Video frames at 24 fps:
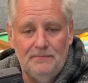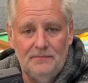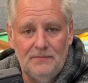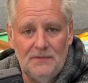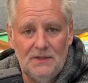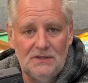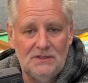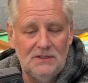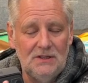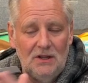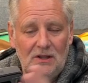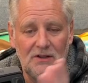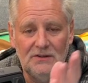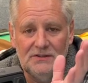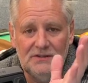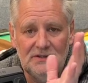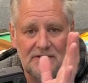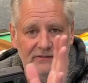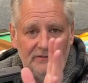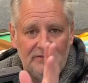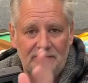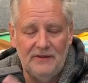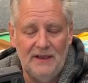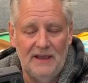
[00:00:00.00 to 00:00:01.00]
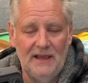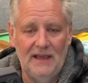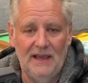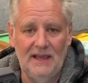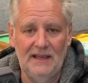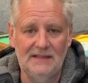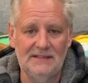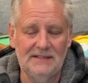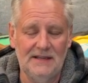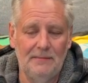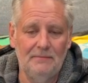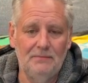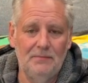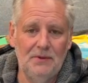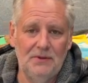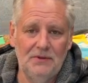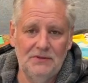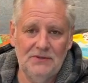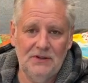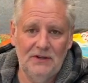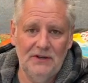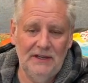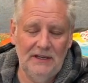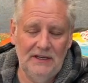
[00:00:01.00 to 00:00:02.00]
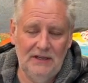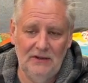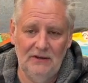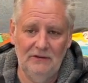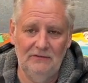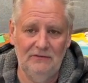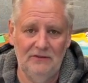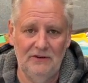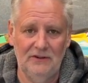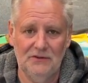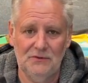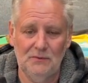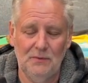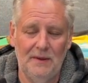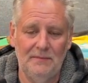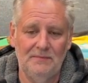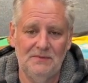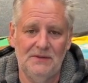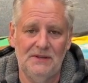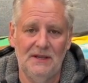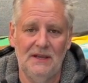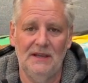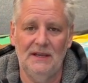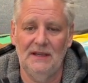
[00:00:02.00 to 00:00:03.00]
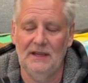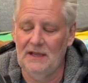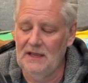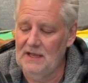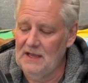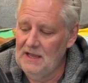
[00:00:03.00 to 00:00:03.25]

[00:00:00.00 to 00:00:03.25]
There's lots of uh, examples on EcoFlow's website.